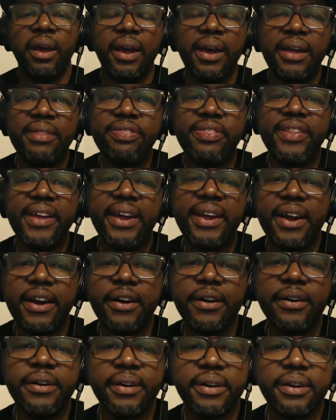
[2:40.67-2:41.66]
And
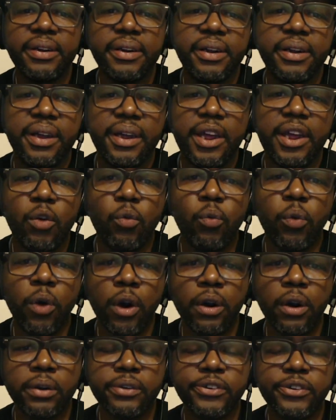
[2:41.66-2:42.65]
there he
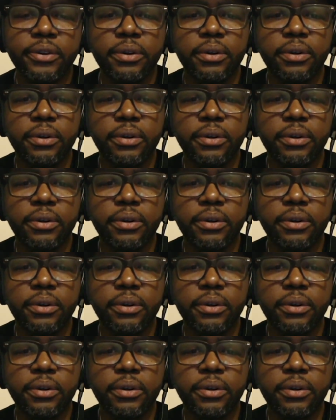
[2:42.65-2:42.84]
worked,